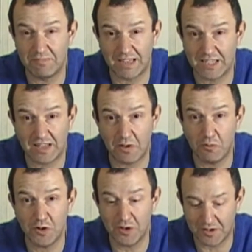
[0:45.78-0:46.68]
that's how
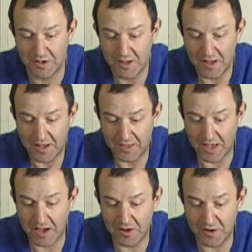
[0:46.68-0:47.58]
they work.
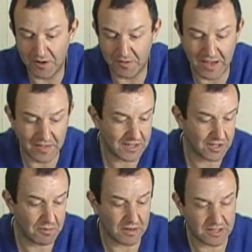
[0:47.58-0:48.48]
They are they,
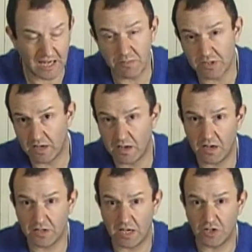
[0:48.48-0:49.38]
these come in the same
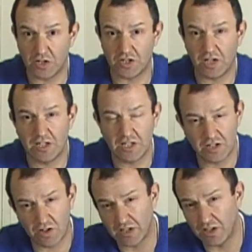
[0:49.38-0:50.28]
uh, selection of
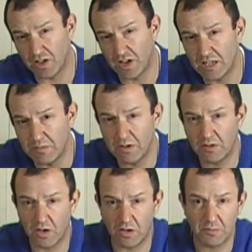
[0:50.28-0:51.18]
sizes, starting at nineteen
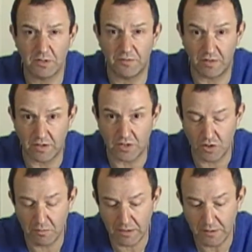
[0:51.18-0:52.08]
mil going up to
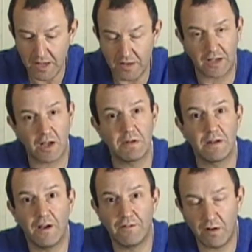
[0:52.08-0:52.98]
fifty-two mil. They come
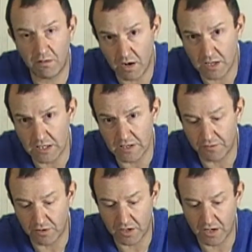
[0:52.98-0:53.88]
in a variety of
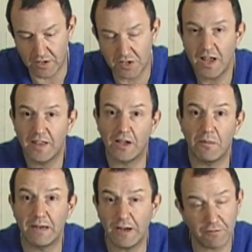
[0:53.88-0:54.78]
different colours. They
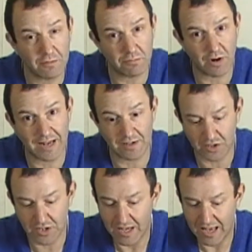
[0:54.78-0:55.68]
come in different
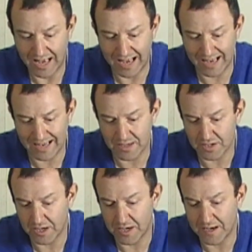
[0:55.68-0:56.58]
brands,
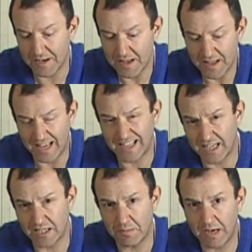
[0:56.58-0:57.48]
and uh, they
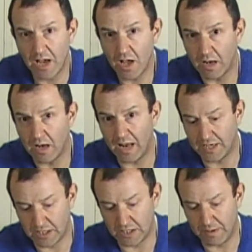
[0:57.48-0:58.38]
tend to be
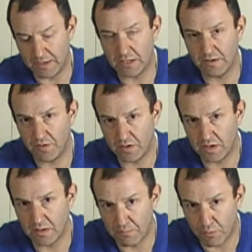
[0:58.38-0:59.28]
less expensive
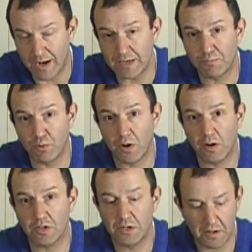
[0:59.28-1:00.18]
than the branded
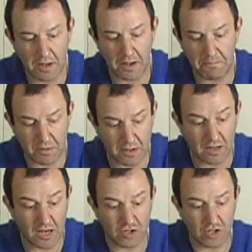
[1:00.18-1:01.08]
product. Uh,
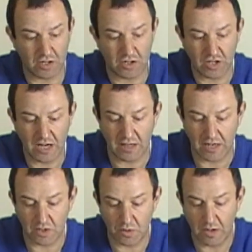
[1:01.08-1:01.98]
but as you can see,
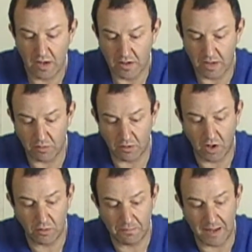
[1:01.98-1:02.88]
they do they will
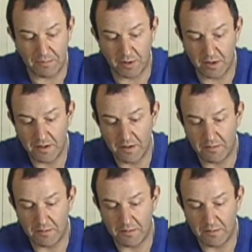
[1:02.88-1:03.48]
hold paper